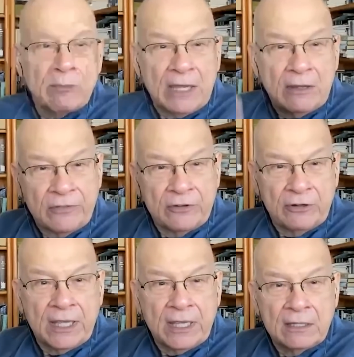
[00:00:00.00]
mouth and
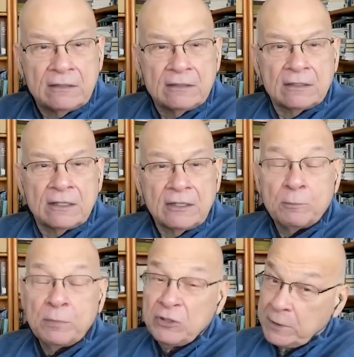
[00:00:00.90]
your head,
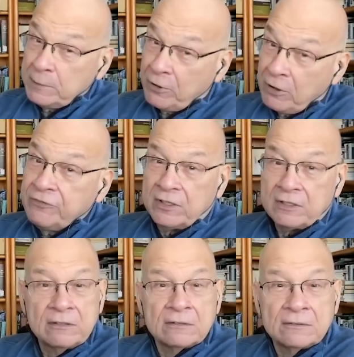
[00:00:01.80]
you'd be
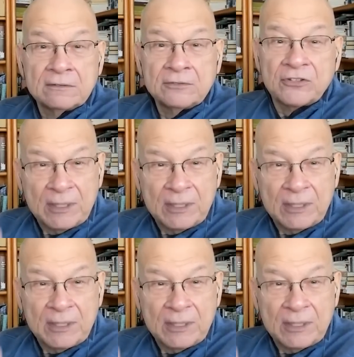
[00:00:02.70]
perfect. Just